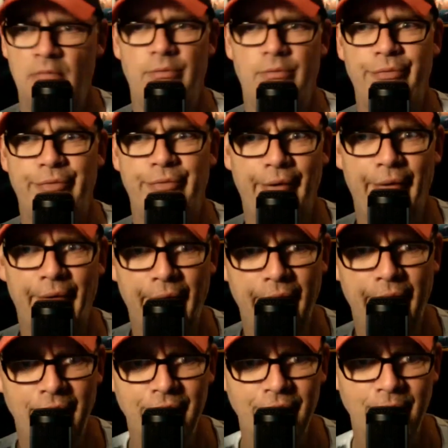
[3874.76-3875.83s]
Duh,
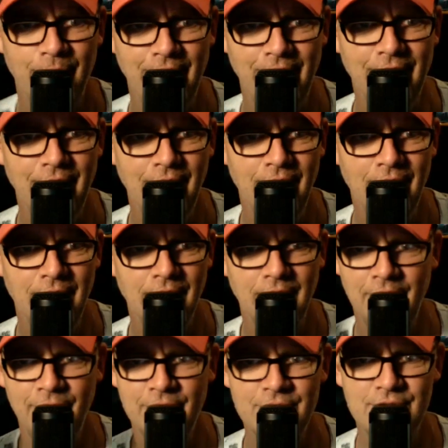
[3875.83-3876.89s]
for me,
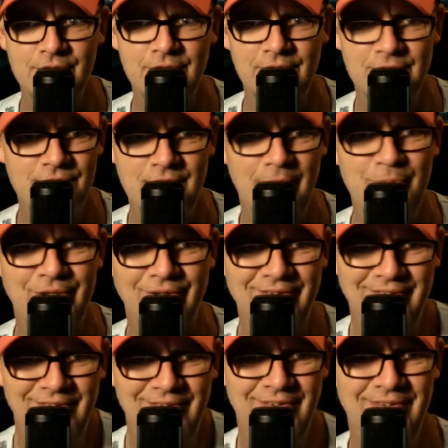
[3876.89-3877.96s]
life is conception.
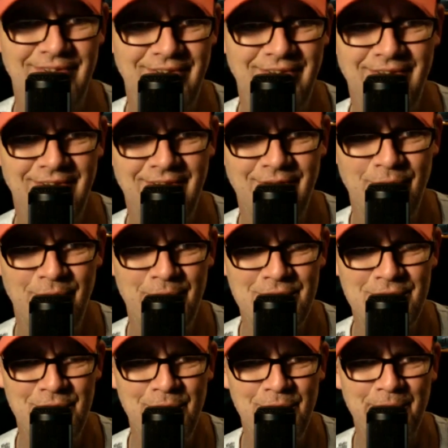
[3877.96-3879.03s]
Like, mm-hmm. don't be
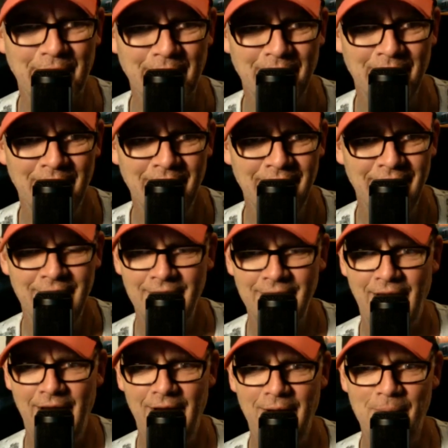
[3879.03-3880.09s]
stupid.
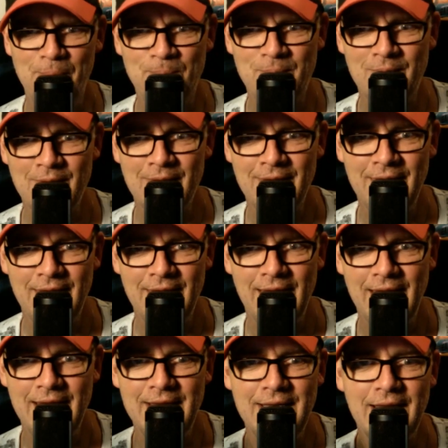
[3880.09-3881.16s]
Mm-hmm. Um,
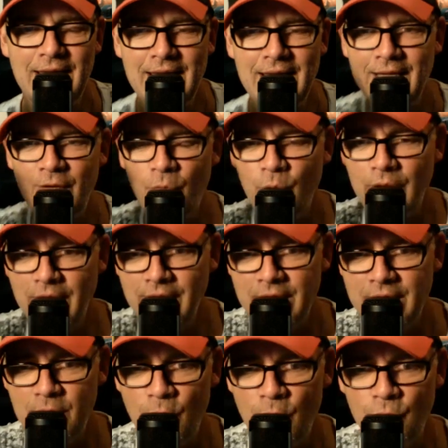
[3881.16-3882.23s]
and eh, what I like
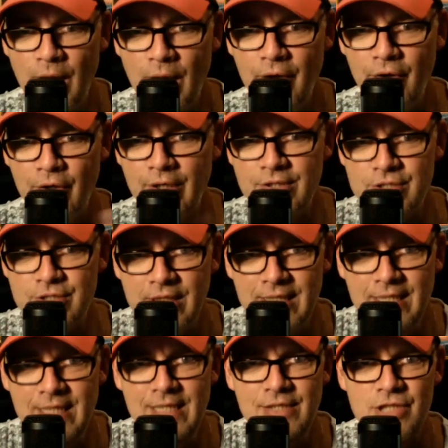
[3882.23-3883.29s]
about Crowder is
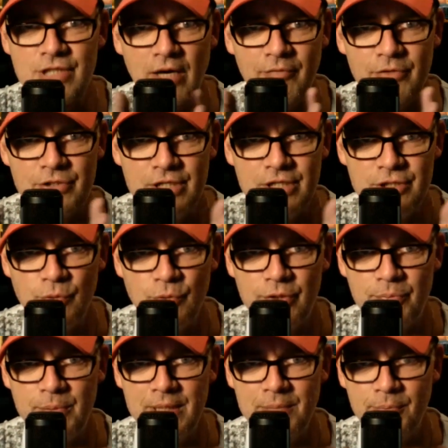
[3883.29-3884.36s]
in his conversation
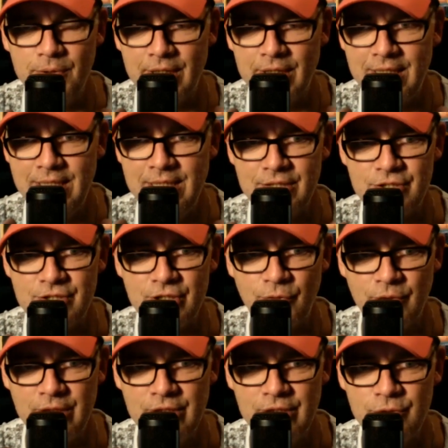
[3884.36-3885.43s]
with people that he
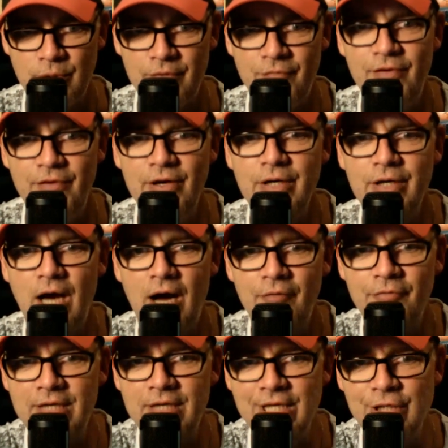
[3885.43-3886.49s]
disagrees with, very
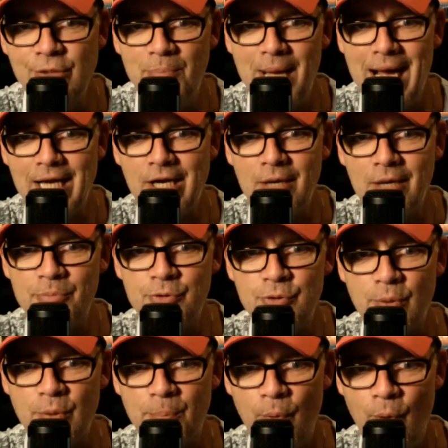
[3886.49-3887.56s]
often he'll back up
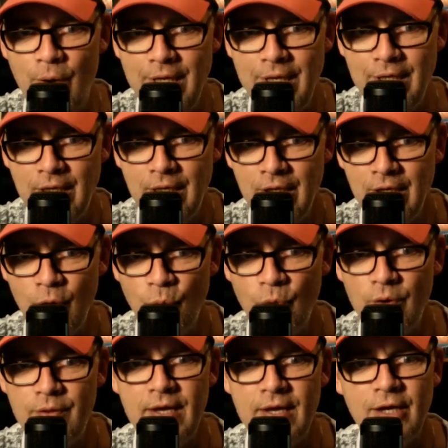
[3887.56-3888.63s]
to a point
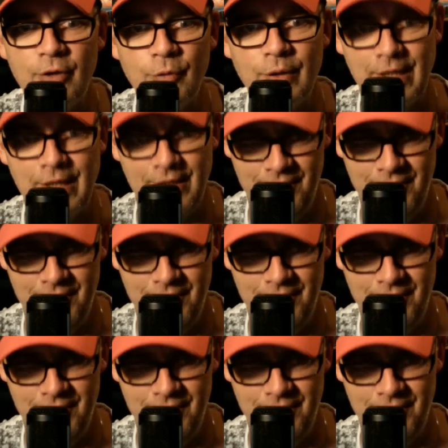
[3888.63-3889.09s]
where they agree.